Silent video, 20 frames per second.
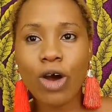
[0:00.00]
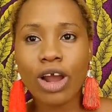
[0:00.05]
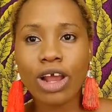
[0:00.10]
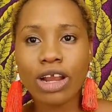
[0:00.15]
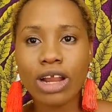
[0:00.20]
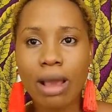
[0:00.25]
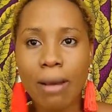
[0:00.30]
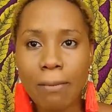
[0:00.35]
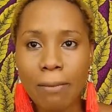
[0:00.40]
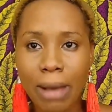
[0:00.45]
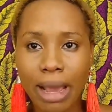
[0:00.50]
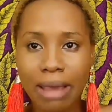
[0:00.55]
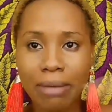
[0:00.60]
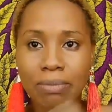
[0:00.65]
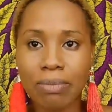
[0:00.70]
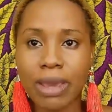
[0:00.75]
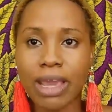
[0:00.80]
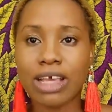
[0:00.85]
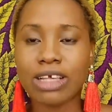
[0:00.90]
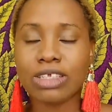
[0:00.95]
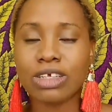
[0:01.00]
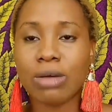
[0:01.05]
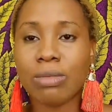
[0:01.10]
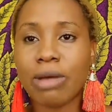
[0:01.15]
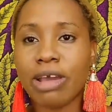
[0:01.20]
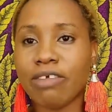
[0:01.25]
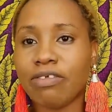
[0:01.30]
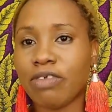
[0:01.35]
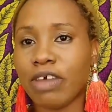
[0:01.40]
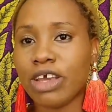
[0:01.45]
on my base
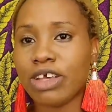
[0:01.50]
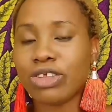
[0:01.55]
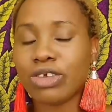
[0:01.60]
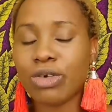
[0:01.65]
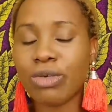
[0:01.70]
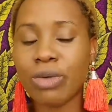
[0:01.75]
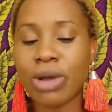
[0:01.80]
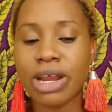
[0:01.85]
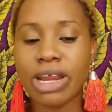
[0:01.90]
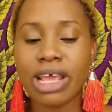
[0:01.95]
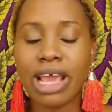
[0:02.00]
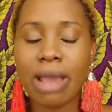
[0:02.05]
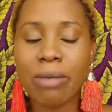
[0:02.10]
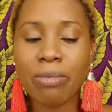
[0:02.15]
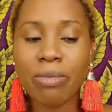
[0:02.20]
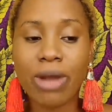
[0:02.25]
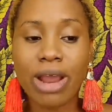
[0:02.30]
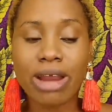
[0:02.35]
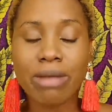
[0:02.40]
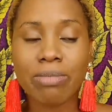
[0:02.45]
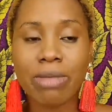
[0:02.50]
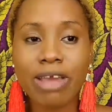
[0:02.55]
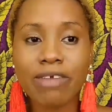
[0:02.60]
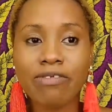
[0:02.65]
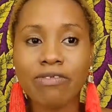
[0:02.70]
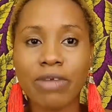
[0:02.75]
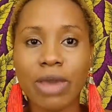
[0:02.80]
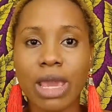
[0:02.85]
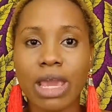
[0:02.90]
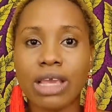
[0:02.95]
on my face already. I primed my
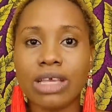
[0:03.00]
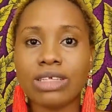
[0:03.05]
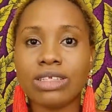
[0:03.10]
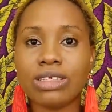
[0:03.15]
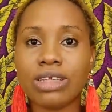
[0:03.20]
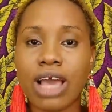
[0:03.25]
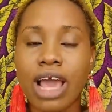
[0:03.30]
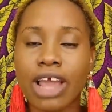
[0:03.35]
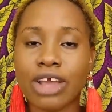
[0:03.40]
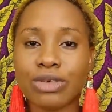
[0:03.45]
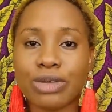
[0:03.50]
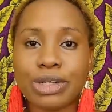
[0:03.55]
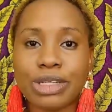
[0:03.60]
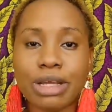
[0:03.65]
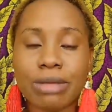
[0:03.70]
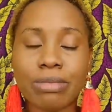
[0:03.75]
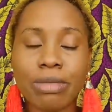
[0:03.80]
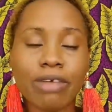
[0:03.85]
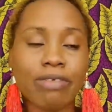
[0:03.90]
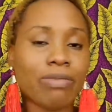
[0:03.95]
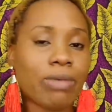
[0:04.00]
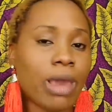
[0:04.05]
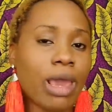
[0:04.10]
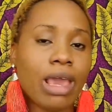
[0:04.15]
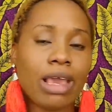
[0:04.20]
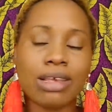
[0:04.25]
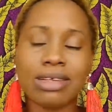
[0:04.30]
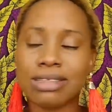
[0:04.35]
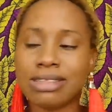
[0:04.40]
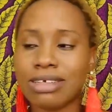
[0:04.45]
face, hydrated my
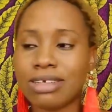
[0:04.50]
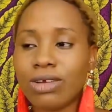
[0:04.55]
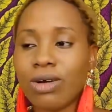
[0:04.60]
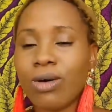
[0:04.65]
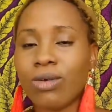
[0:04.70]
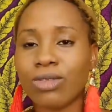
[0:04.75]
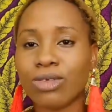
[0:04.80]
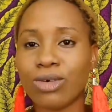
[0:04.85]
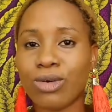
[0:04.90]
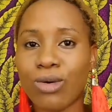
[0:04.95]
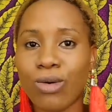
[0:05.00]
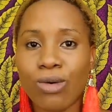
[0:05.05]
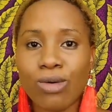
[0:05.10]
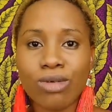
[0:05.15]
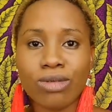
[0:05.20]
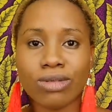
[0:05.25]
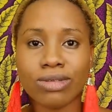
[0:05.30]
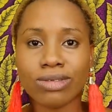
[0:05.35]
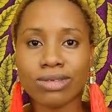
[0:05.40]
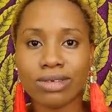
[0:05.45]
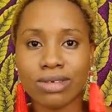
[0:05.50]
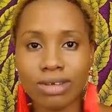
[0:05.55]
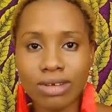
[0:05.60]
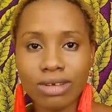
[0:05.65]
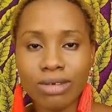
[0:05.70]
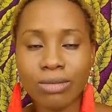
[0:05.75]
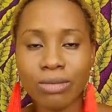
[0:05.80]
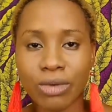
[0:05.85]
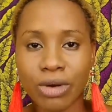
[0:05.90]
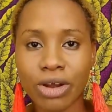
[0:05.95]
face, did all the whole
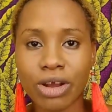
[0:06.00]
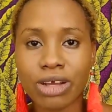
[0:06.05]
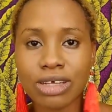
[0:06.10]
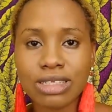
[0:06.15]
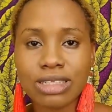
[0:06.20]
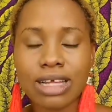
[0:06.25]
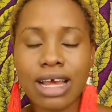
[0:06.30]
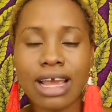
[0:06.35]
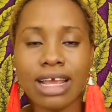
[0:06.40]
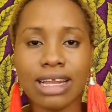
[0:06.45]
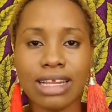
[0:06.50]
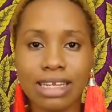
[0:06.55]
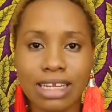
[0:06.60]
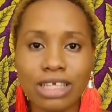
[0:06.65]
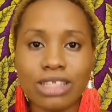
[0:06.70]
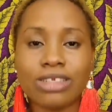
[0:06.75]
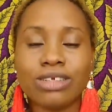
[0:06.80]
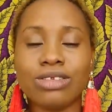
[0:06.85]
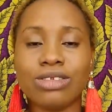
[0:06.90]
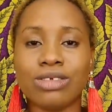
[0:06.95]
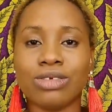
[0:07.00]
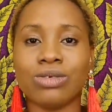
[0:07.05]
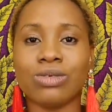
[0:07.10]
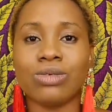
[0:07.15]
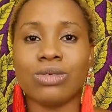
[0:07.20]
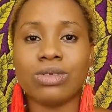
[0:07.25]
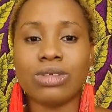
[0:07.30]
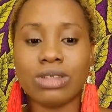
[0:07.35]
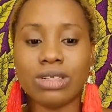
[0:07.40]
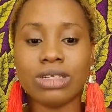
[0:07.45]
works that I need to
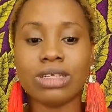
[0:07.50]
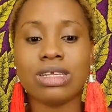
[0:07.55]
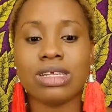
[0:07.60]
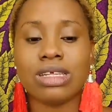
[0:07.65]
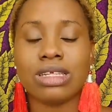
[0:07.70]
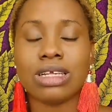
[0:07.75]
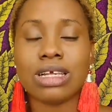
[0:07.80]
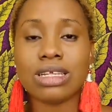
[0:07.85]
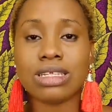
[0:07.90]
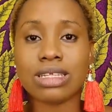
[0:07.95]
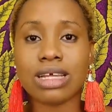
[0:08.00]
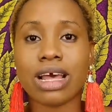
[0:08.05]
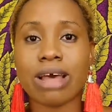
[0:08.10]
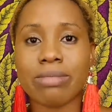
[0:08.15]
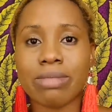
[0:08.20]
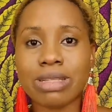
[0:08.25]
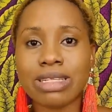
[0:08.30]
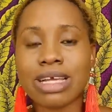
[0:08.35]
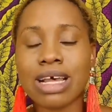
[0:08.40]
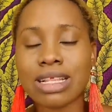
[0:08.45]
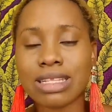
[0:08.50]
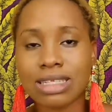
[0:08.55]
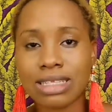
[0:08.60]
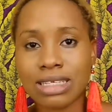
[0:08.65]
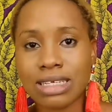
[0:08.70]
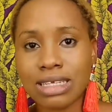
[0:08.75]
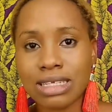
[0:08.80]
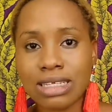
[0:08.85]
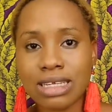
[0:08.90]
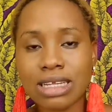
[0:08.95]
do since it's the Hamatan
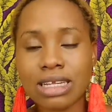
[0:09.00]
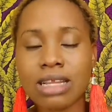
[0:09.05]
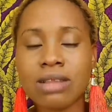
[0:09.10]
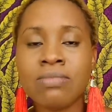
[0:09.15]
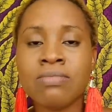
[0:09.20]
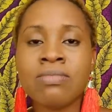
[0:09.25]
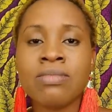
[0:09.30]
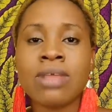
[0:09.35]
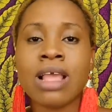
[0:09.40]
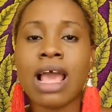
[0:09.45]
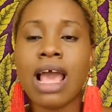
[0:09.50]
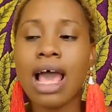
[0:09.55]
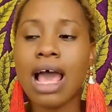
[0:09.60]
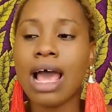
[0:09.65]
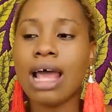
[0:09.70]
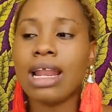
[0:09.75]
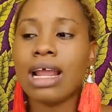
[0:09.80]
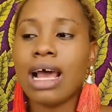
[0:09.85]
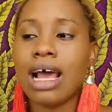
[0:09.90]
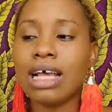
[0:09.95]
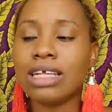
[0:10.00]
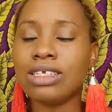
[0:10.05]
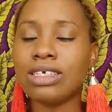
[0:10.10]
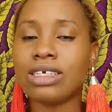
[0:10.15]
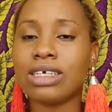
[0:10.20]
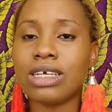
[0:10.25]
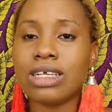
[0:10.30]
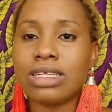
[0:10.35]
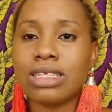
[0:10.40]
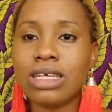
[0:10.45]
season. And as
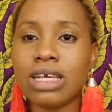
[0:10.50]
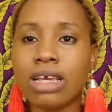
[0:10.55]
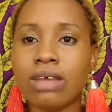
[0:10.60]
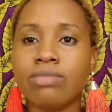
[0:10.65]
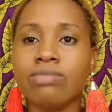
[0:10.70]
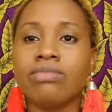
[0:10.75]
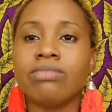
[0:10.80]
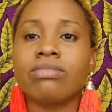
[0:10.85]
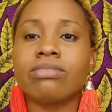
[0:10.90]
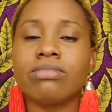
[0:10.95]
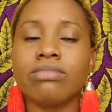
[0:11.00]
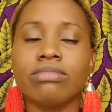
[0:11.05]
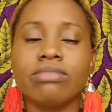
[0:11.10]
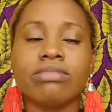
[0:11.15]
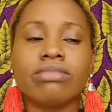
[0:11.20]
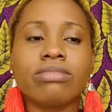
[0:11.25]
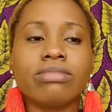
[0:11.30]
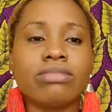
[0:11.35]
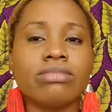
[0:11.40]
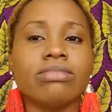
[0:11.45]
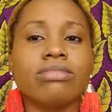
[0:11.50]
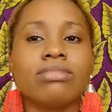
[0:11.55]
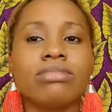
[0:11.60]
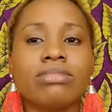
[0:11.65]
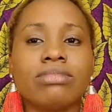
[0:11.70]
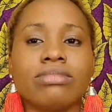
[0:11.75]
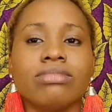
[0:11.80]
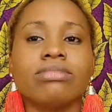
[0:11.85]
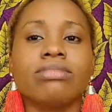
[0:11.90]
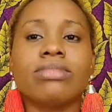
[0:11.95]
you can see,
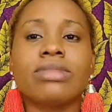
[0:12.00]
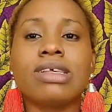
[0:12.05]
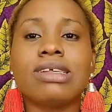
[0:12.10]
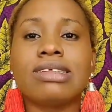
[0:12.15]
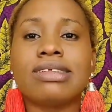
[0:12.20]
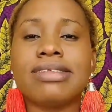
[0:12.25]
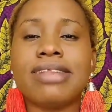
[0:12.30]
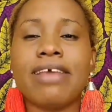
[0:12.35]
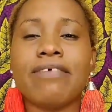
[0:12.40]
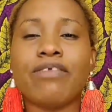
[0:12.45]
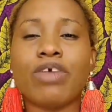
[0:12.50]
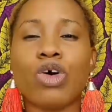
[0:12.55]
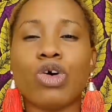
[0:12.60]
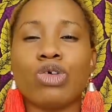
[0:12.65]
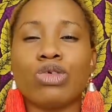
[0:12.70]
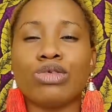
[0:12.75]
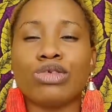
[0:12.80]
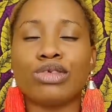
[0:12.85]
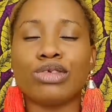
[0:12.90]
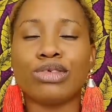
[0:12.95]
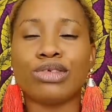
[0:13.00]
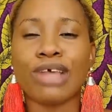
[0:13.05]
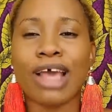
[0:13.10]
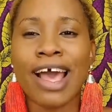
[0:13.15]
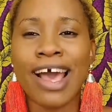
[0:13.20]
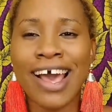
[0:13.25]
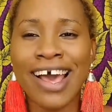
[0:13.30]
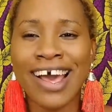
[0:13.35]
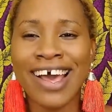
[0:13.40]
sniffles.